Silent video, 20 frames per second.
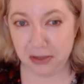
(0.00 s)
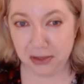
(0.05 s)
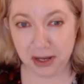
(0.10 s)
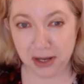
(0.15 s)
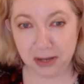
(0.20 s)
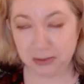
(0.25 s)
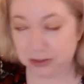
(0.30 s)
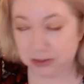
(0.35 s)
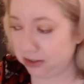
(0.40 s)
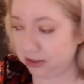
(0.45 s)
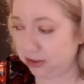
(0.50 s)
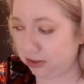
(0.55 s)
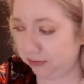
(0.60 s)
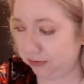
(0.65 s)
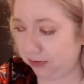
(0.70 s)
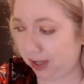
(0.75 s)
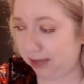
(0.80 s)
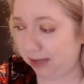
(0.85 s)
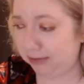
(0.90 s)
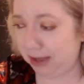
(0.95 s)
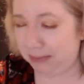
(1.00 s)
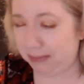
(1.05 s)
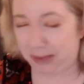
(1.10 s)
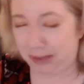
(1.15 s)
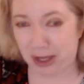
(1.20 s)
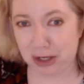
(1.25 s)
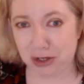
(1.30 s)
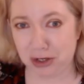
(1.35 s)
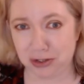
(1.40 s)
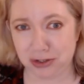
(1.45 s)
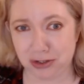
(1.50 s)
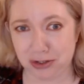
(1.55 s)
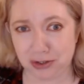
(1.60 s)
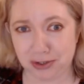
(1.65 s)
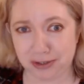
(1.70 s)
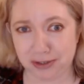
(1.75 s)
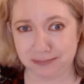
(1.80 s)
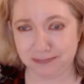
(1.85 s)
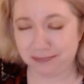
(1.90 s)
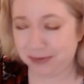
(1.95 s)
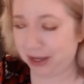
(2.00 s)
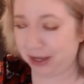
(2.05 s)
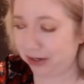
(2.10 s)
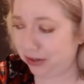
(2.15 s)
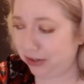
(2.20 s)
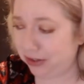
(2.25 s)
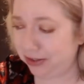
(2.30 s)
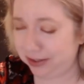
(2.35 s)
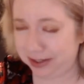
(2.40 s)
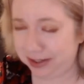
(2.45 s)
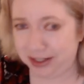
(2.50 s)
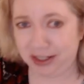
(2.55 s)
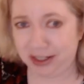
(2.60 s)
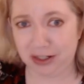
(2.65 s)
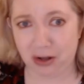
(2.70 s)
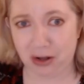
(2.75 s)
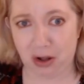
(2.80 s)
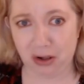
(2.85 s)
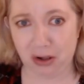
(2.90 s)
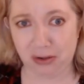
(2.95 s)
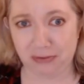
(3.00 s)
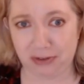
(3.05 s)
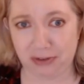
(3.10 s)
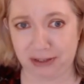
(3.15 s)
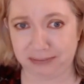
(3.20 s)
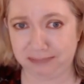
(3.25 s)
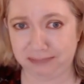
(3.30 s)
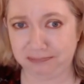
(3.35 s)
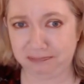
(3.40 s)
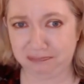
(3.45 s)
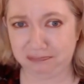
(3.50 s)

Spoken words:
I thought I was going to survive that, but I couldn't do it. I couldn't eat all of it.